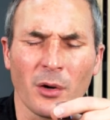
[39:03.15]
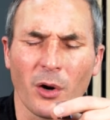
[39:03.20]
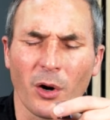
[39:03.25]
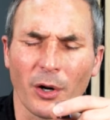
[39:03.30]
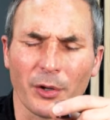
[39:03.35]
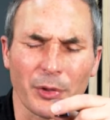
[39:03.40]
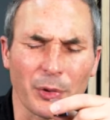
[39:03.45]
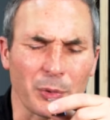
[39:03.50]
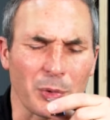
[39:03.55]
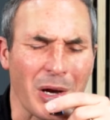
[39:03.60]

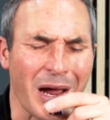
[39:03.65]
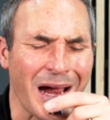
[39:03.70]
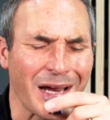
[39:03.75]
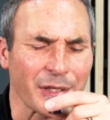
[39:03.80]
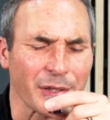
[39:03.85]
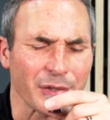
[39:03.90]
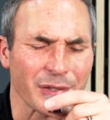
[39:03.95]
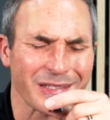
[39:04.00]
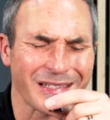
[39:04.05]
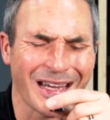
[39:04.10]

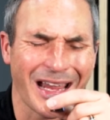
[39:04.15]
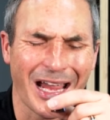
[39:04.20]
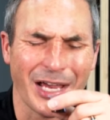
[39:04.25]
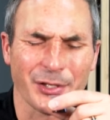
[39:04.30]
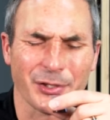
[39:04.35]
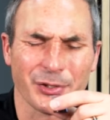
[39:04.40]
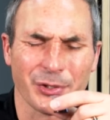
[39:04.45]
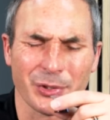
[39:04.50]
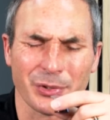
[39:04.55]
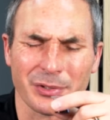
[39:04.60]
arthritis,
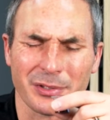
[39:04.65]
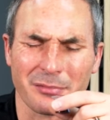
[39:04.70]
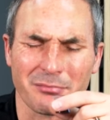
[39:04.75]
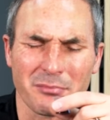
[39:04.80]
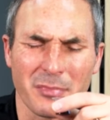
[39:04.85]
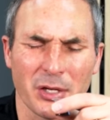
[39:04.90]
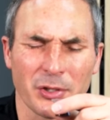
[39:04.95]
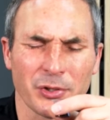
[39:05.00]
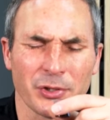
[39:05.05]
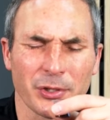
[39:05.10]
cancer,
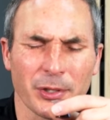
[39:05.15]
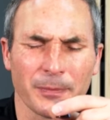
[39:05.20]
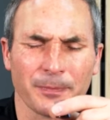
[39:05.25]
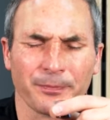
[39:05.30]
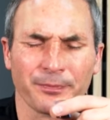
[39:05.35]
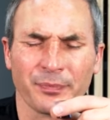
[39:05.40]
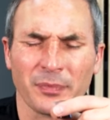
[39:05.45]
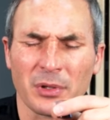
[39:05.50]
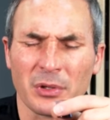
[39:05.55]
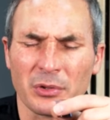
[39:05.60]
dementia,
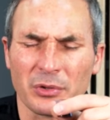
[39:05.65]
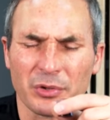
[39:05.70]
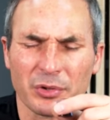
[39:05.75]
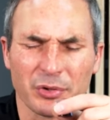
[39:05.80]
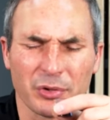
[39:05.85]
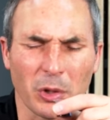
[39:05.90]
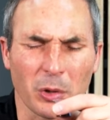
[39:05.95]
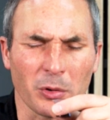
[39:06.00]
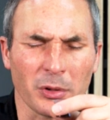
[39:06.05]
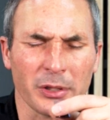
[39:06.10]

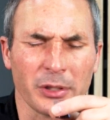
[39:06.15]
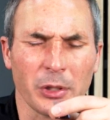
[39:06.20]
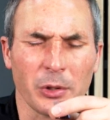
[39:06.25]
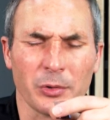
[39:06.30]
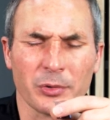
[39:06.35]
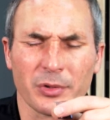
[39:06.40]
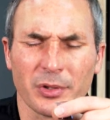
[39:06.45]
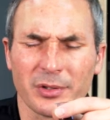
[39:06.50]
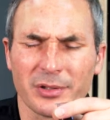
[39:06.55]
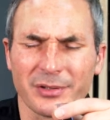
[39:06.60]

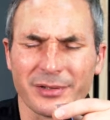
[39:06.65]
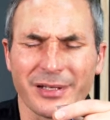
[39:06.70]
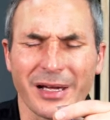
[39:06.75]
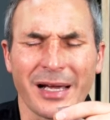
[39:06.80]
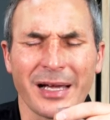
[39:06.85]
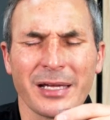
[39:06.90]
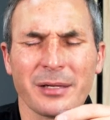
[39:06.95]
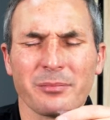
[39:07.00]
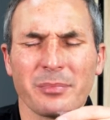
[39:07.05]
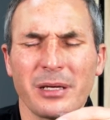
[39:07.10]
scoliosis,
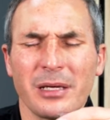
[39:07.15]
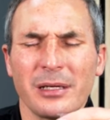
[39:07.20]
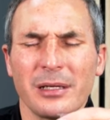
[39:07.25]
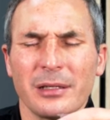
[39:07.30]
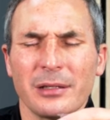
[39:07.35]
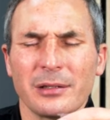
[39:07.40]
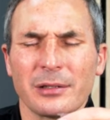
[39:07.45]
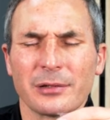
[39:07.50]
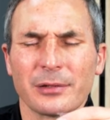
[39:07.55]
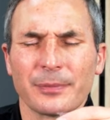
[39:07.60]

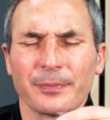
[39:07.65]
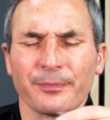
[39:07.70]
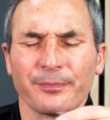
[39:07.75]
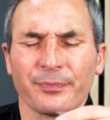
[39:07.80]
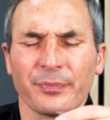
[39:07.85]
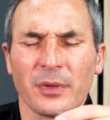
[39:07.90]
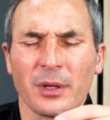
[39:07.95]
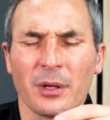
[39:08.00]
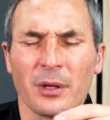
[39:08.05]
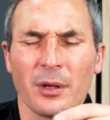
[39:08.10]
diabetes,
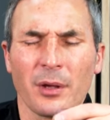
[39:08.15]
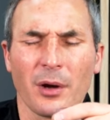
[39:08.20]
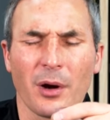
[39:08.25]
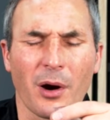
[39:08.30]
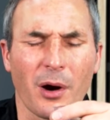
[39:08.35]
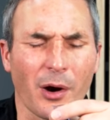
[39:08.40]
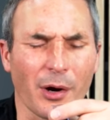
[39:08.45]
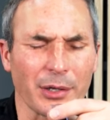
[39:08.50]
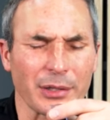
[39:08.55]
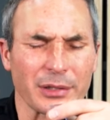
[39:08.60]

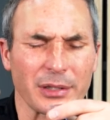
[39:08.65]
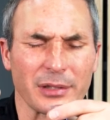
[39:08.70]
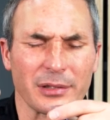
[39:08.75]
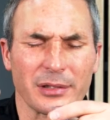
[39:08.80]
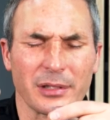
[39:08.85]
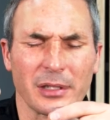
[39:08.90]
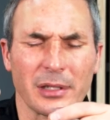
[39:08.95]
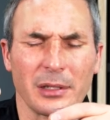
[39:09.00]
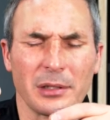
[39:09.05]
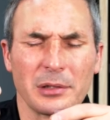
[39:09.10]
heart
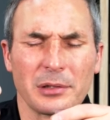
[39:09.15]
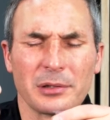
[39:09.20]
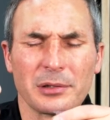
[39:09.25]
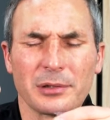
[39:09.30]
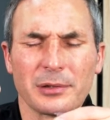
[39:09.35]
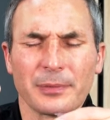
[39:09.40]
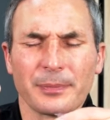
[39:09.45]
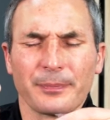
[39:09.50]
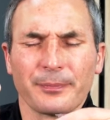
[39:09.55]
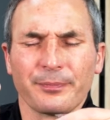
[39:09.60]

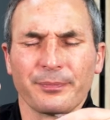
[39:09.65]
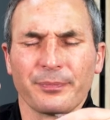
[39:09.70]
disease.